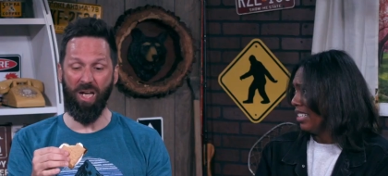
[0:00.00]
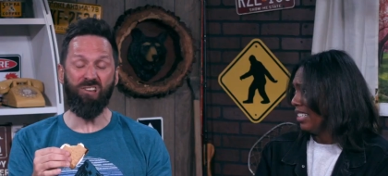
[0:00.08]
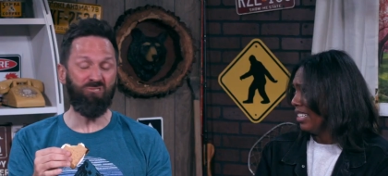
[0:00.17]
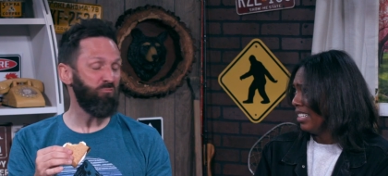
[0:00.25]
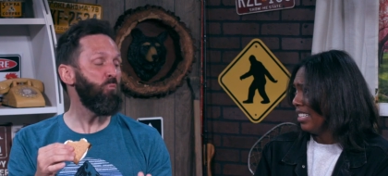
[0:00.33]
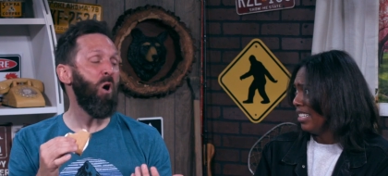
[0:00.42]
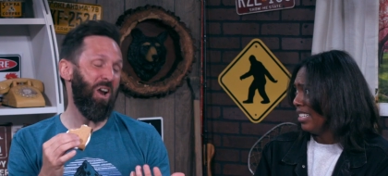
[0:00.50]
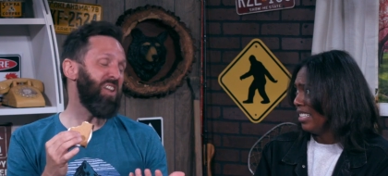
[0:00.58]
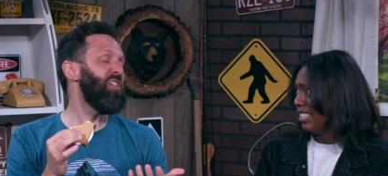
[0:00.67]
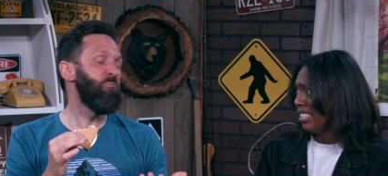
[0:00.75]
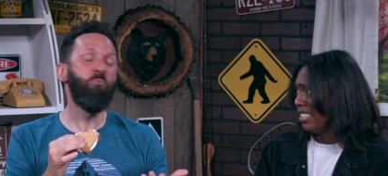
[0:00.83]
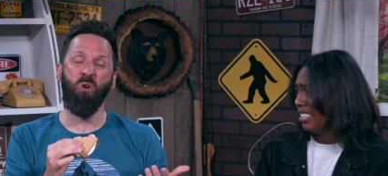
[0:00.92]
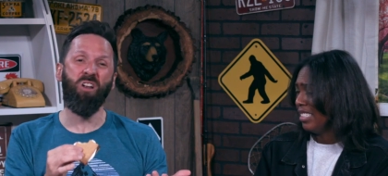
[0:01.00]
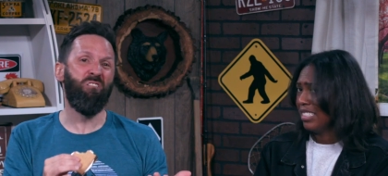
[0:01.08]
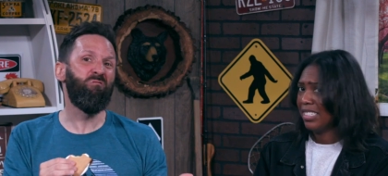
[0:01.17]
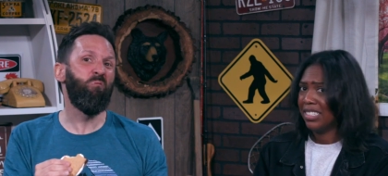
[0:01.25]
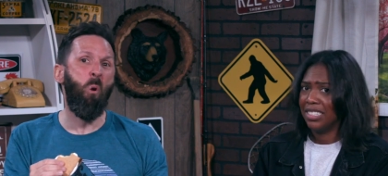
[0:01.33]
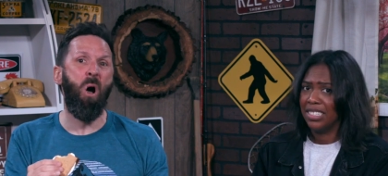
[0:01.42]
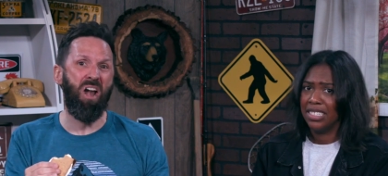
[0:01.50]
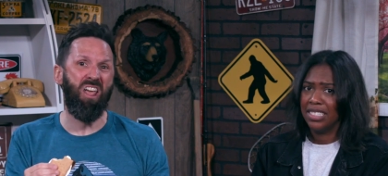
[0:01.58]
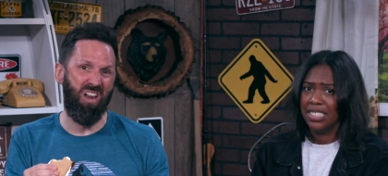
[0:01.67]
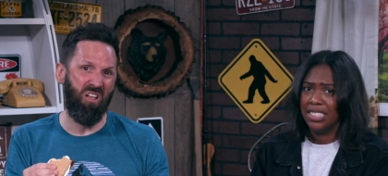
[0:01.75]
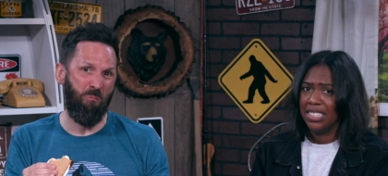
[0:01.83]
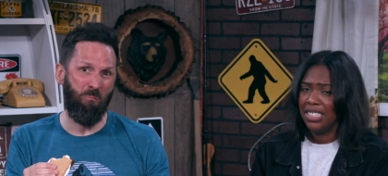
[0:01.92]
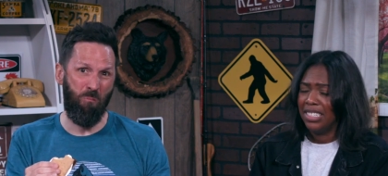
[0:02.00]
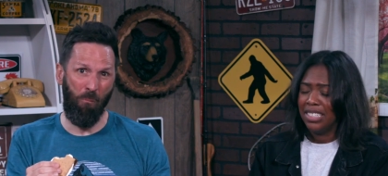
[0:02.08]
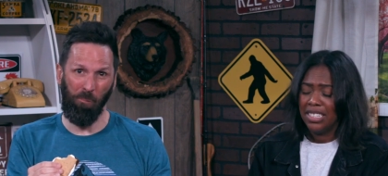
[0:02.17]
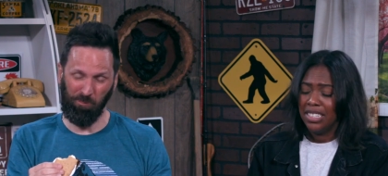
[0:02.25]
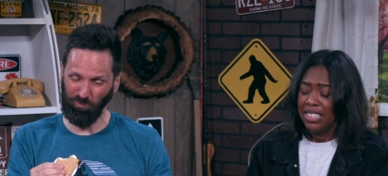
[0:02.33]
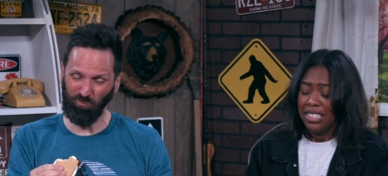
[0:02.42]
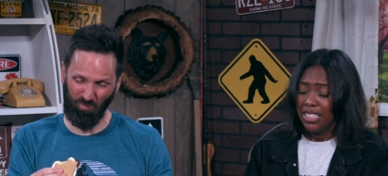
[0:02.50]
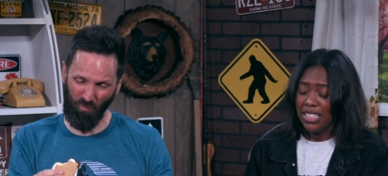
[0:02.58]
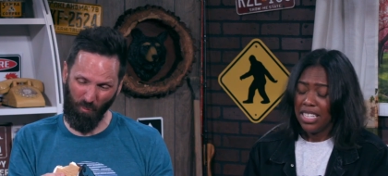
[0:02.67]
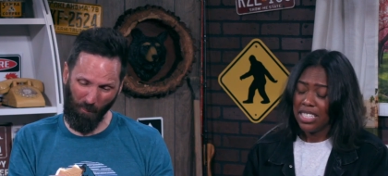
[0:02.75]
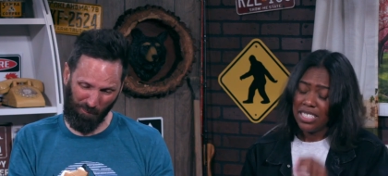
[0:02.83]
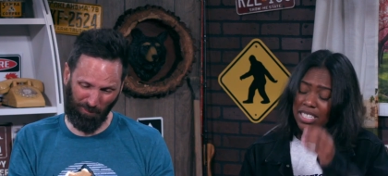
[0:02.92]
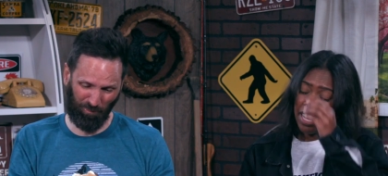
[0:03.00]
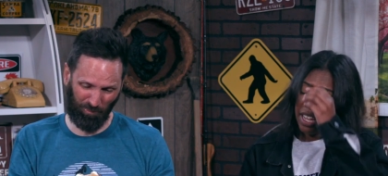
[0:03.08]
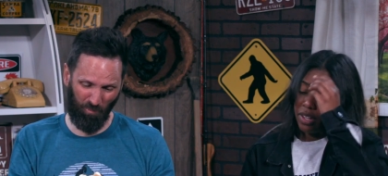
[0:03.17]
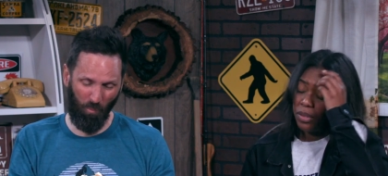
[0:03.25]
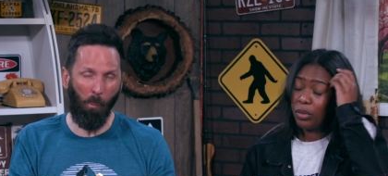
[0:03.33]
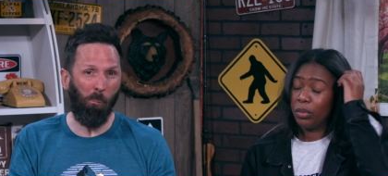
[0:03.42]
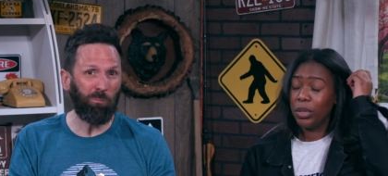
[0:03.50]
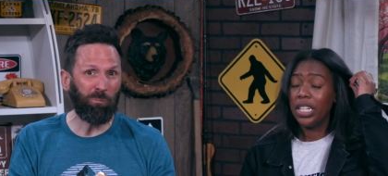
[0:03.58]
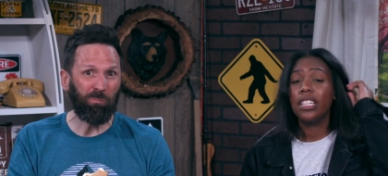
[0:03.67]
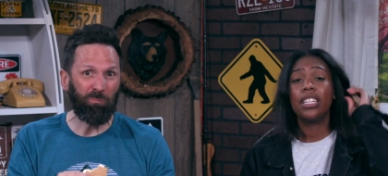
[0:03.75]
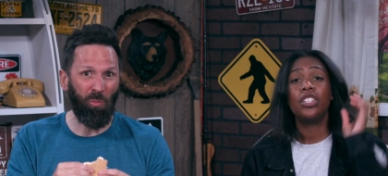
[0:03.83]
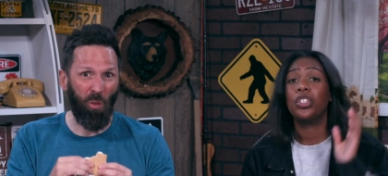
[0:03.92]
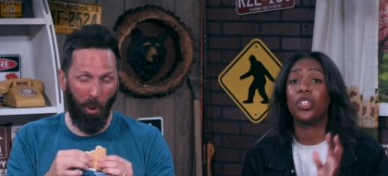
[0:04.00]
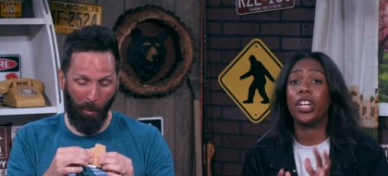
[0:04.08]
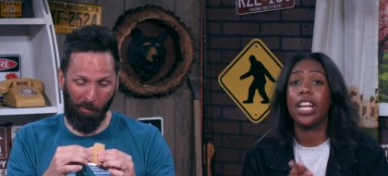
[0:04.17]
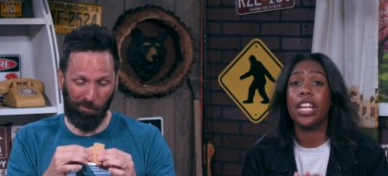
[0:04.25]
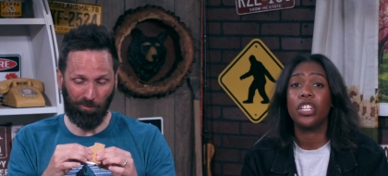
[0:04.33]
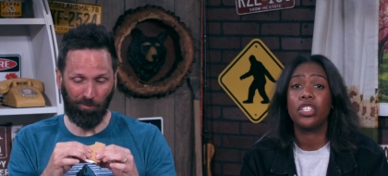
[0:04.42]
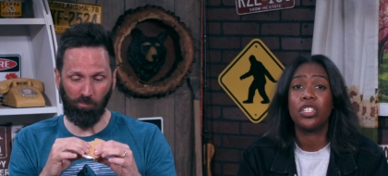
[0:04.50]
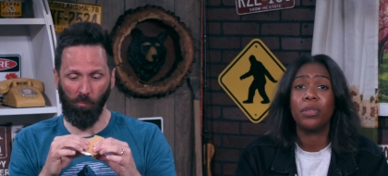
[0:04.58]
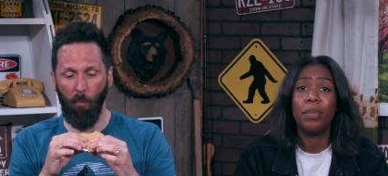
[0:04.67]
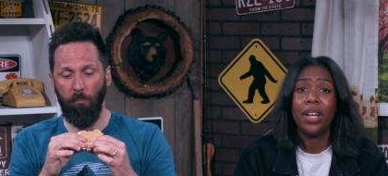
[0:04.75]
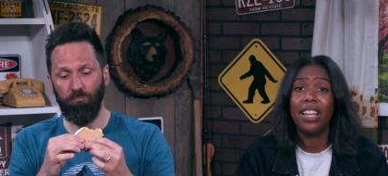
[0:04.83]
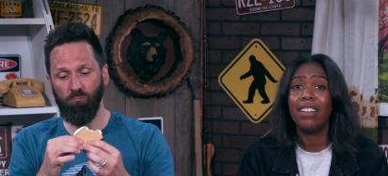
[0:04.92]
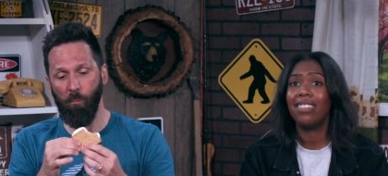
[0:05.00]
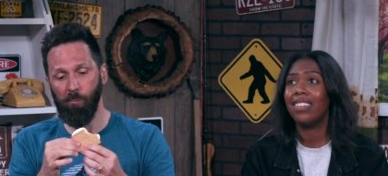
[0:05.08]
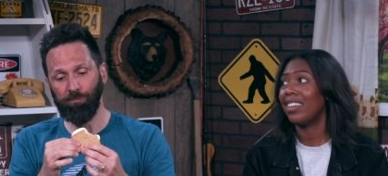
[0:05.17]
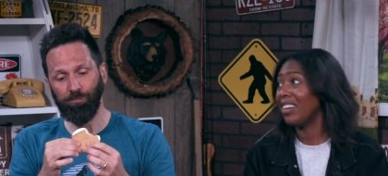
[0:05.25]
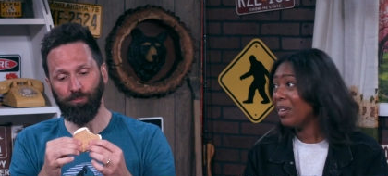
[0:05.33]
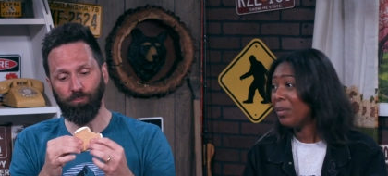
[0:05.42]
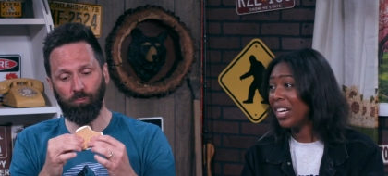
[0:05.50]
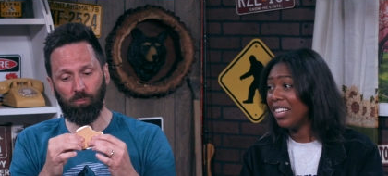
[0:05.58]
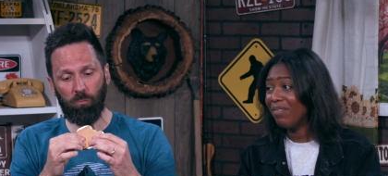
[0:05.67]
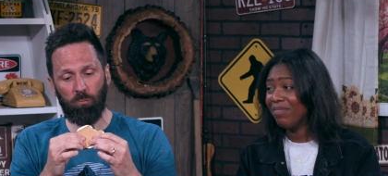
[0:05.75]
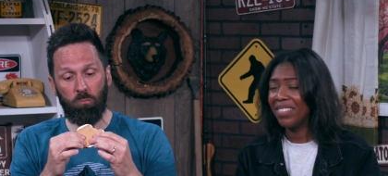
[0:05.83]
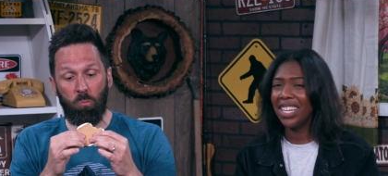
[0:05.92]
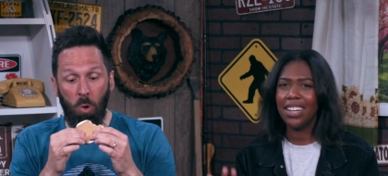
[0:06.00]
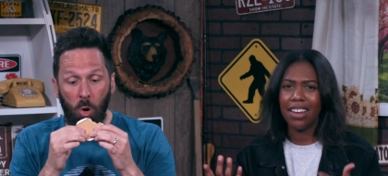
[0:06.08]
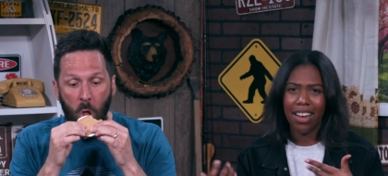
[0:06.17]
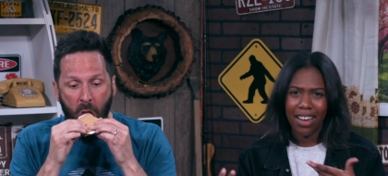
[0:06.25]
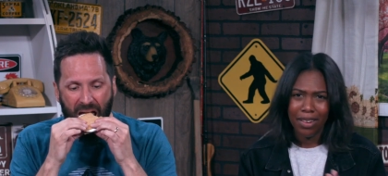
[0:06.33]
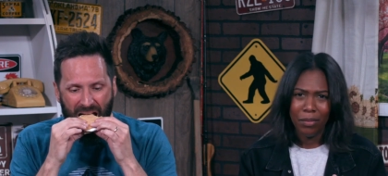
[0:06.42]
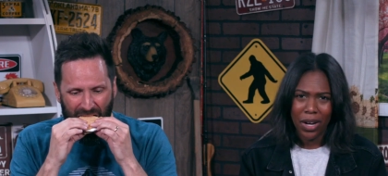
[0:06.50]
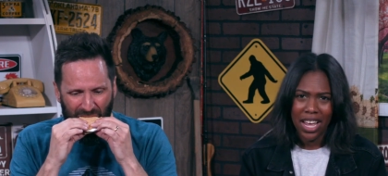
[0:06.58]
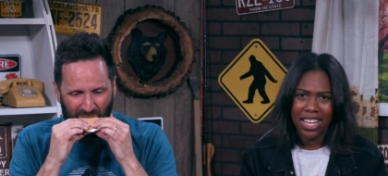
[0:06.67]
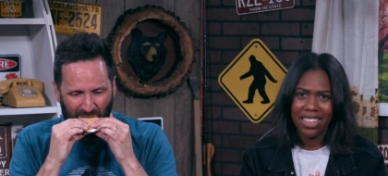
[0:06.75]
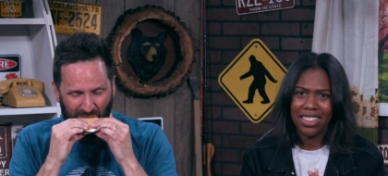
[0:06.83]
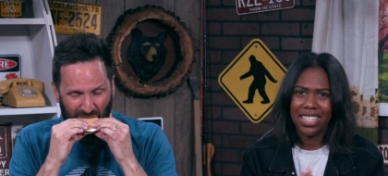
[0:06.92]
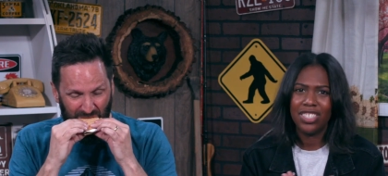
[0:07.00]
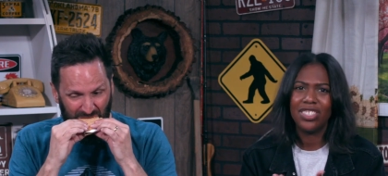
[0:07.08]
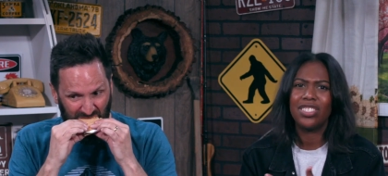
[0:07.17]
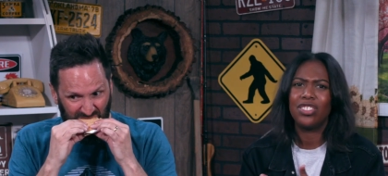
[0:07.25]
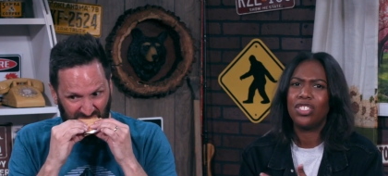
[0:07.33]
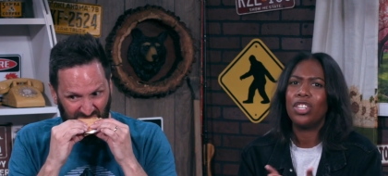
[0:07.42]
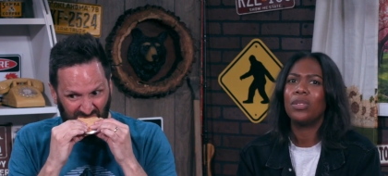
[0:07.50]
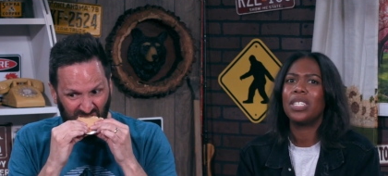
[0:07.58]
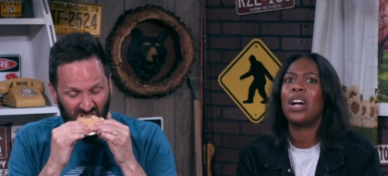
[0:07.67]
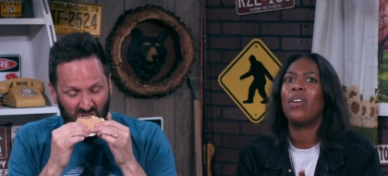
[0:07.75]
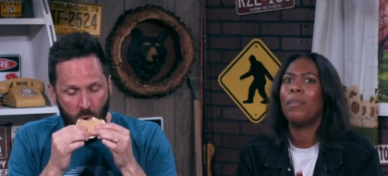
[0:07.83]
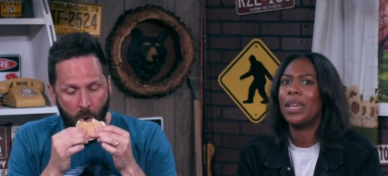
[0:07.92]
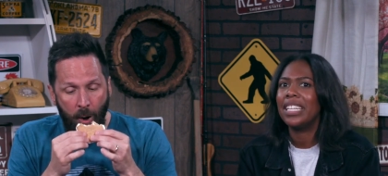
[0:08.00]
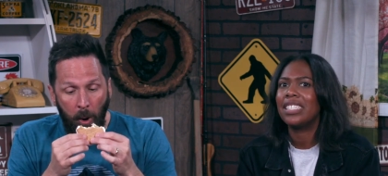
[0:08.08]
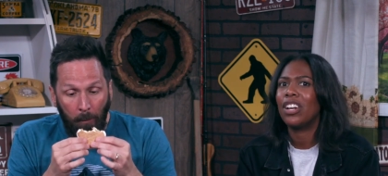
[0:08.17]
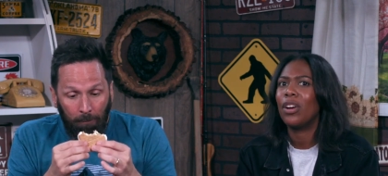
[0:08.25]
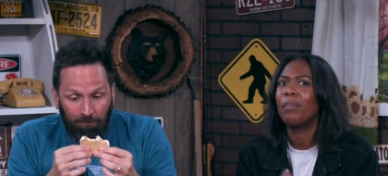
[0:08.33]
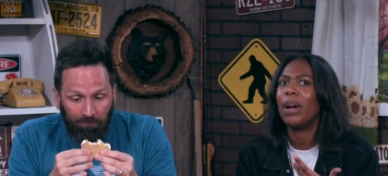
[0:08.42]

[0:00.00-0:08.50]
Speaker 1: It's what he would have wanted.
Speaker 2: That's really strange, but you know what? In an odd way, this shows how amazing our